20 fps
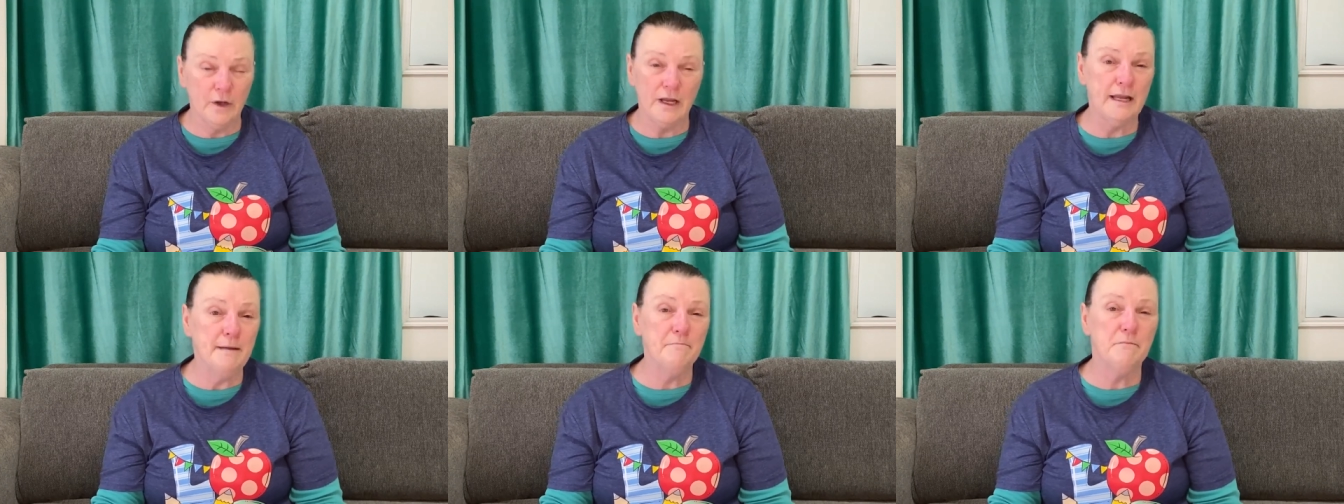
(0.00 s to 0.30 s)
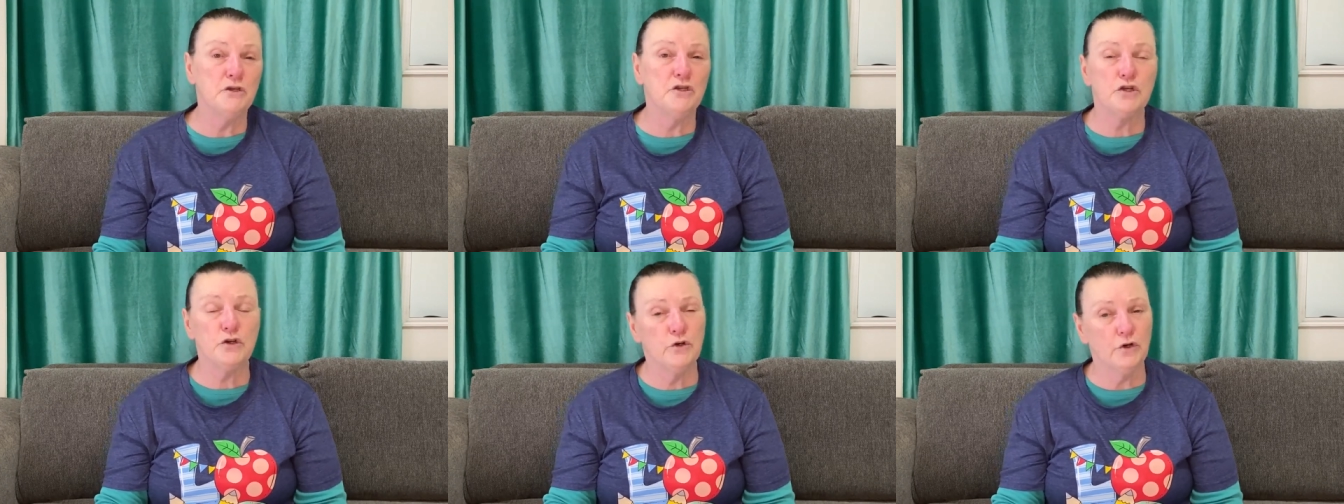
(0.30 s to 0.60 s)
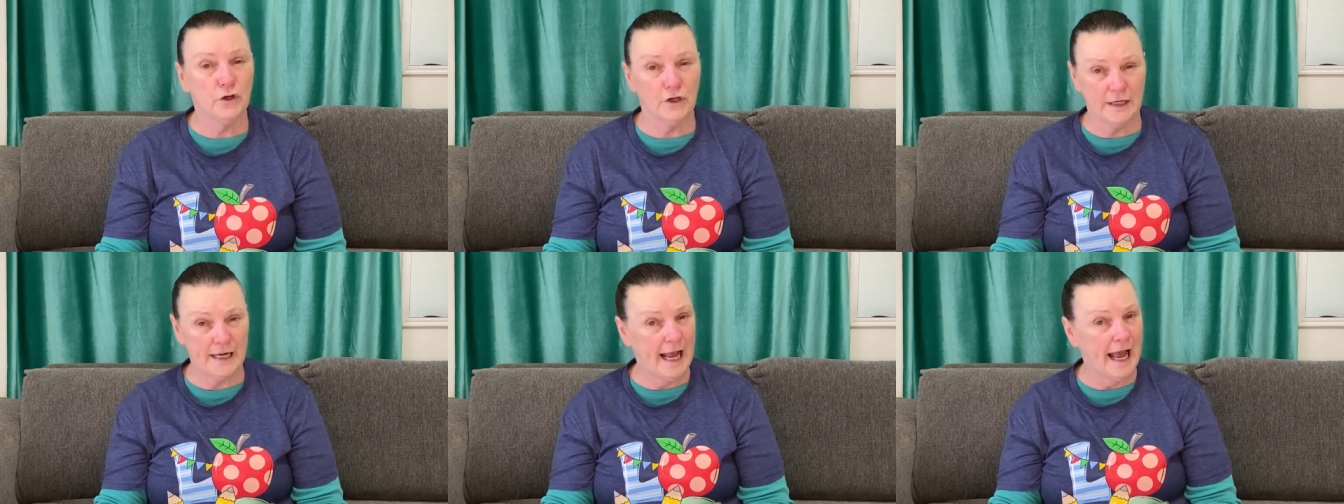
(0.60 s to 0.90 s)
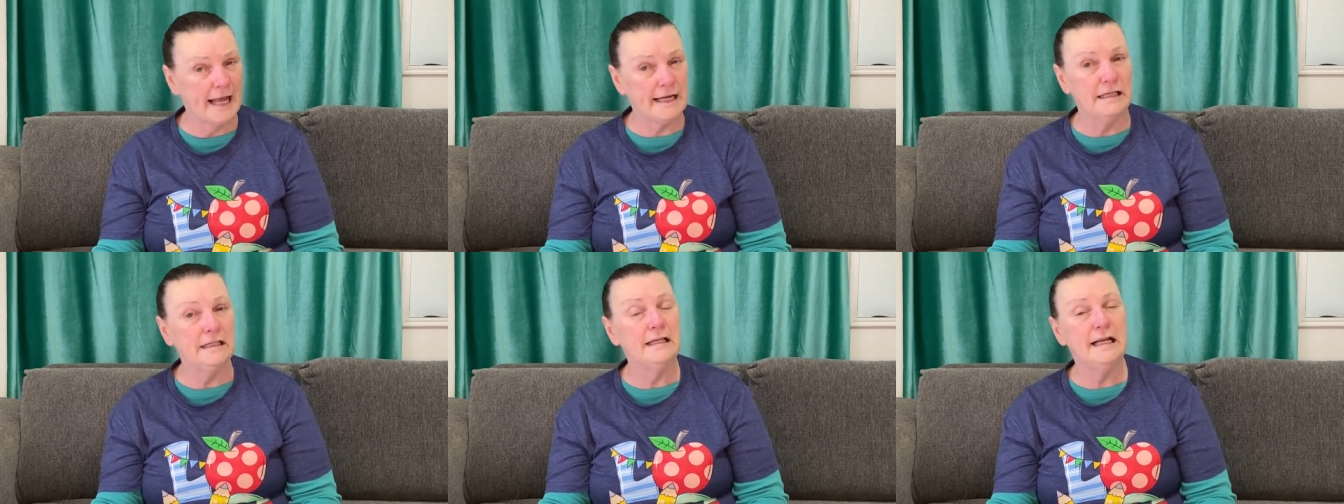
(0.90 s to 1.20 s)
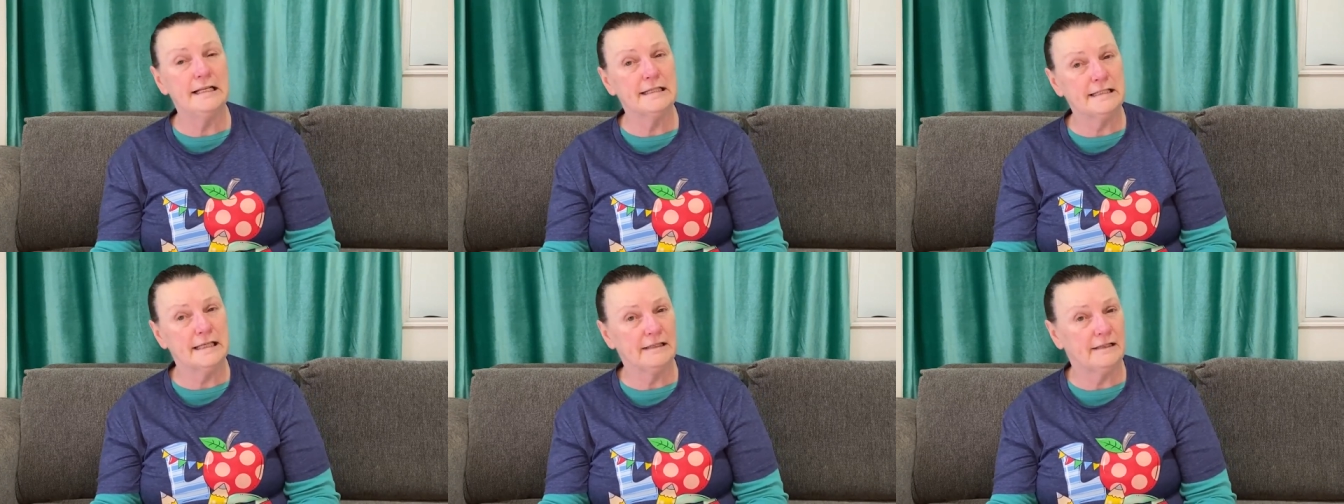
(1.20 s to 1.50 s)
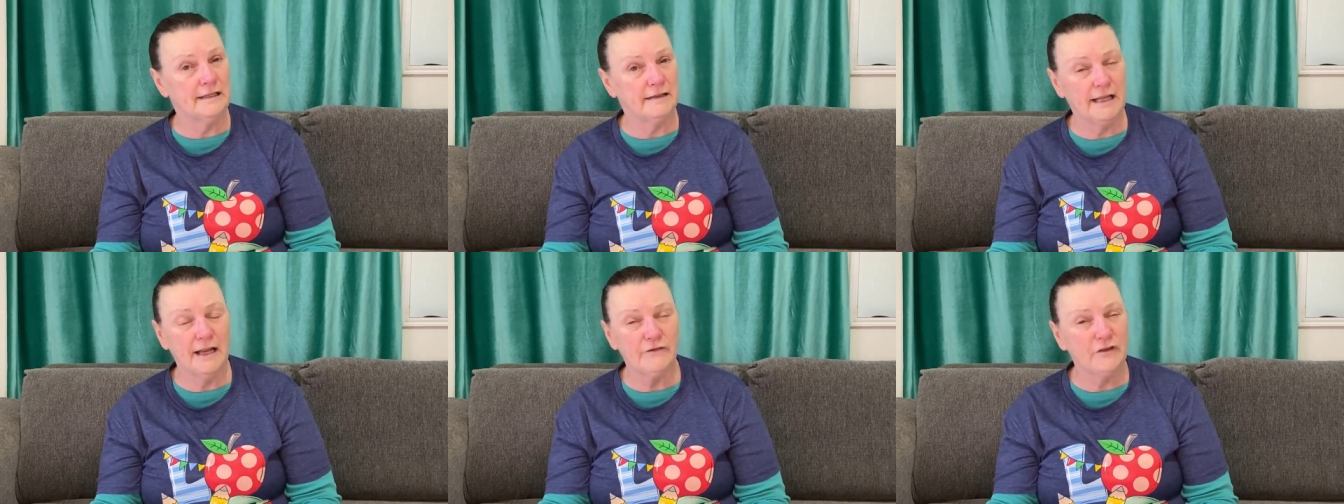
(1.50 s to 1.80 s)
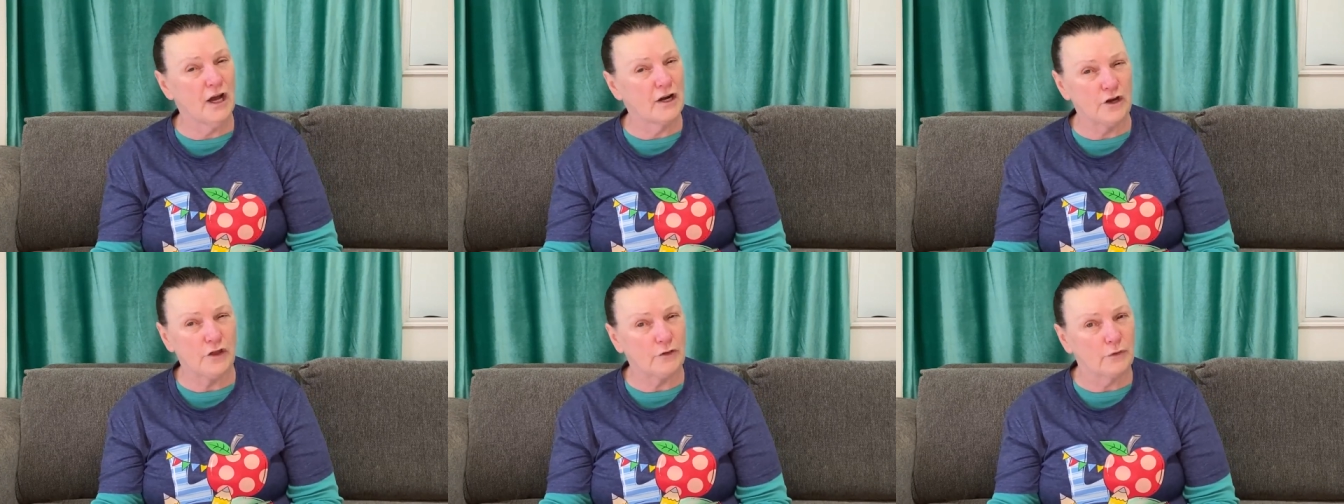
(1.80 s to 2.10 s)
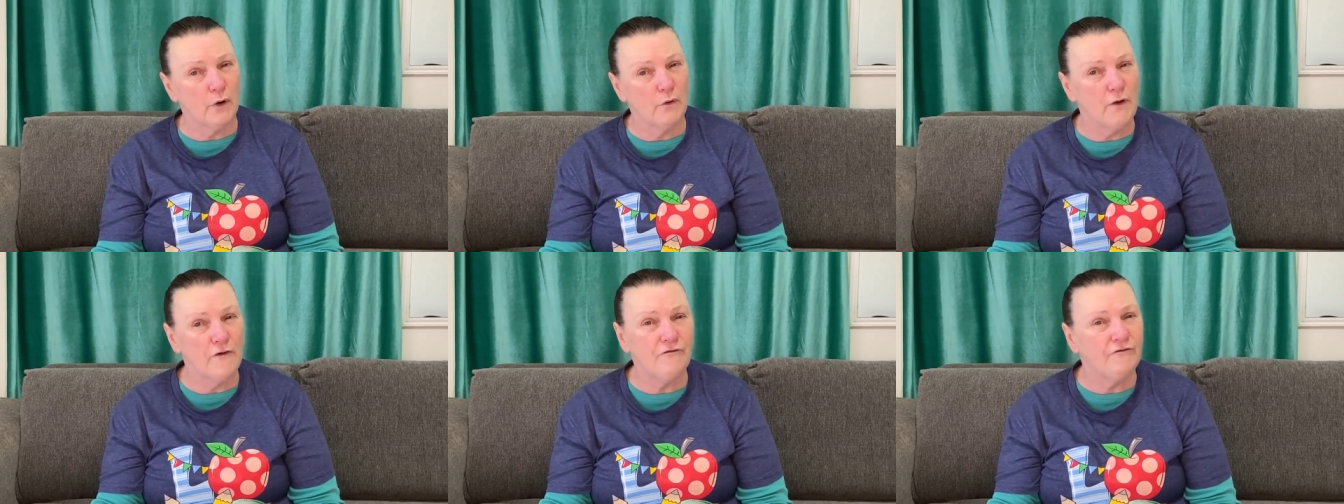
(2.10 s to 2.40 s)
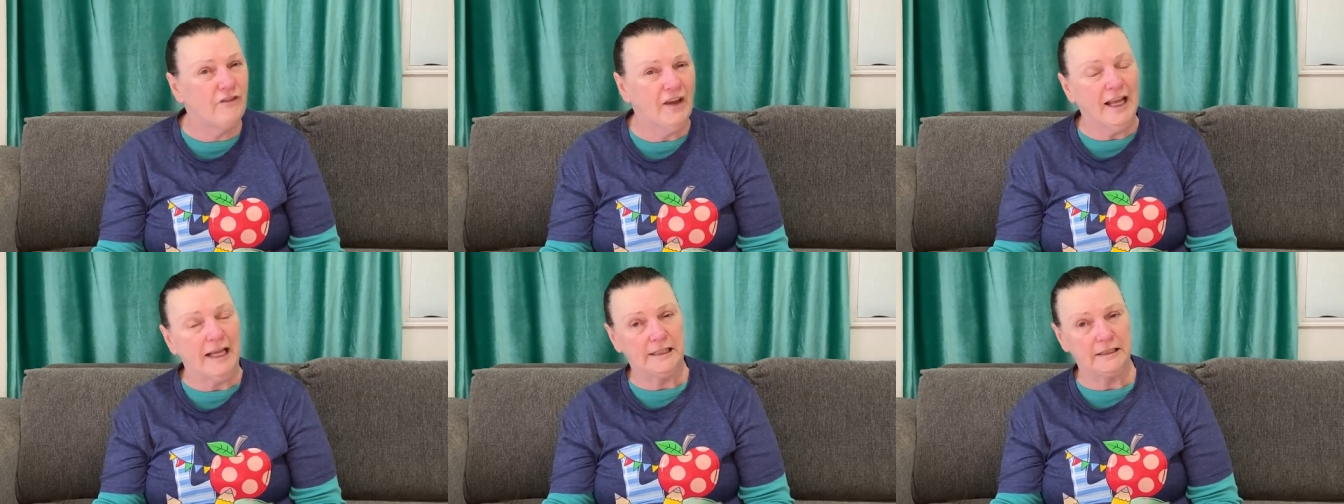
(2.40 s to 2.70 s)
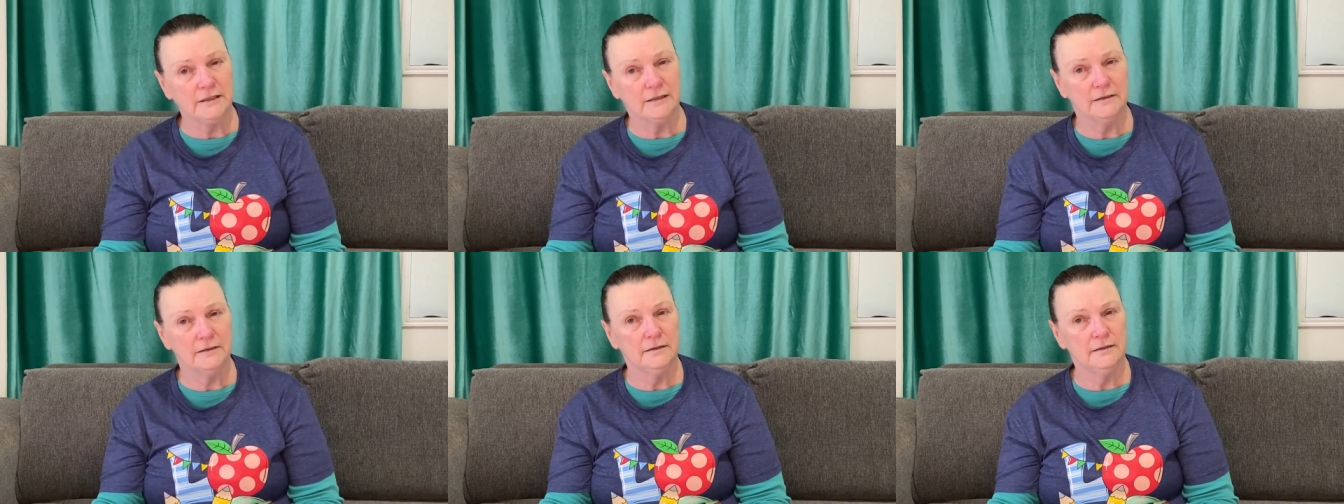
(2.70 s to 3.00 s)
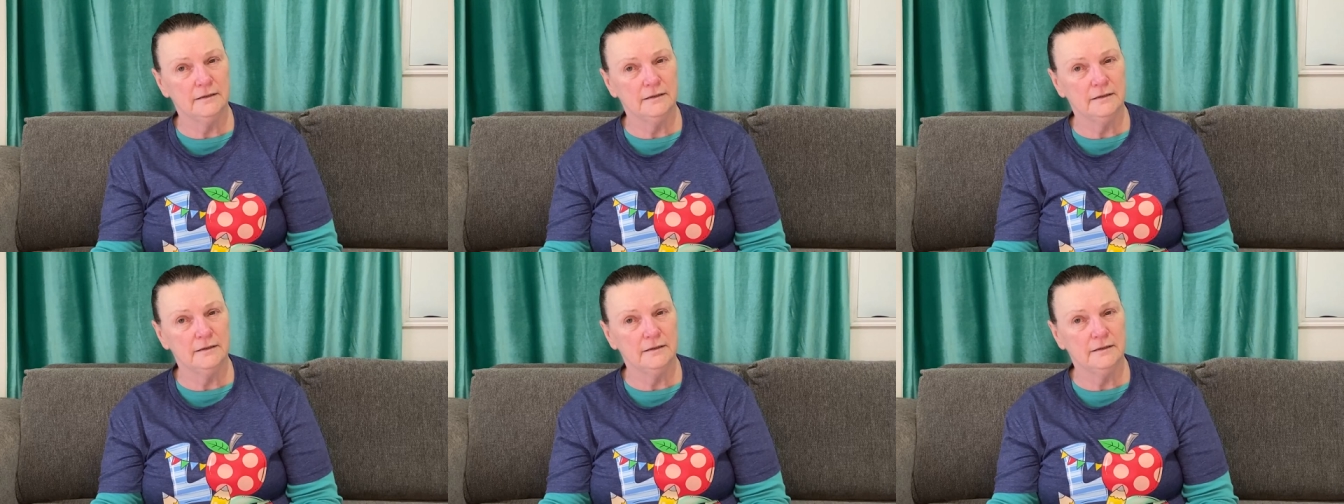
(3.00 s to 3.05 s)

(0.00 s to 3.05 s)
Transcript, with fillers: immature and adolescent that they've got to throw a fit,